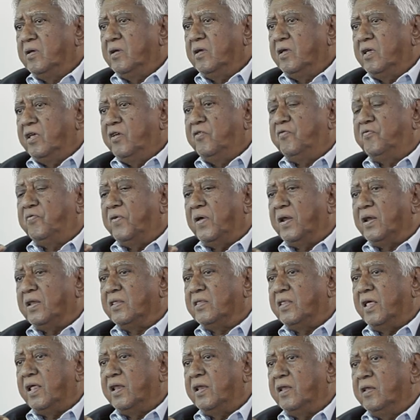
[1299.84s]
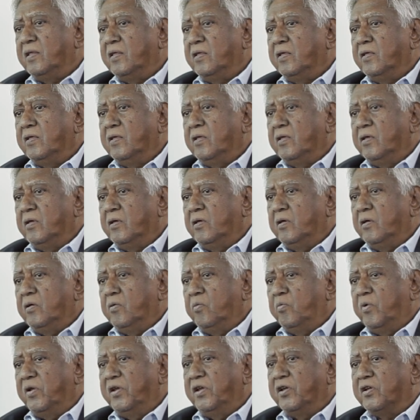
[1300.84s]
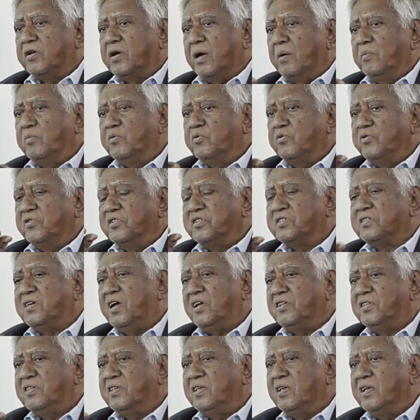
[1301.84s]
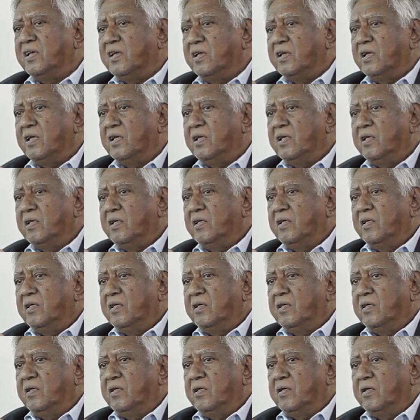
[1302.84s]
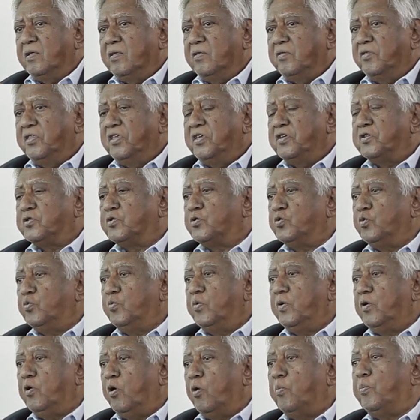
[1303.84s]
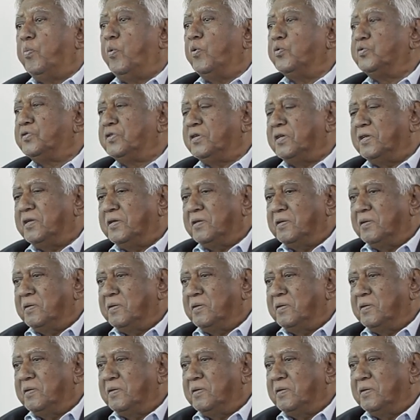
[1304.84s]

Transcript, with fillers: he felt that when it come to discussing, these two will oppose it